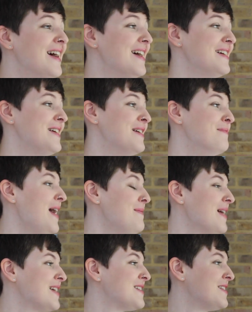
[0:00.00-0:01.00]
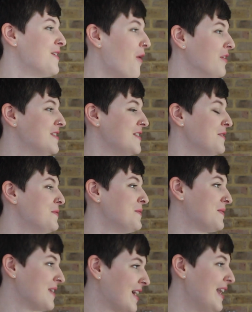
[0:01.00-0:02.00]
Oh, maybe I should not
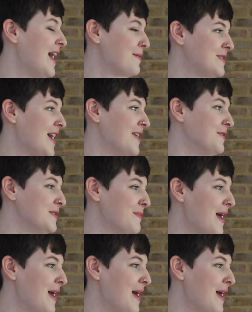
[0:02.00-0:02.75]
do the collab channels.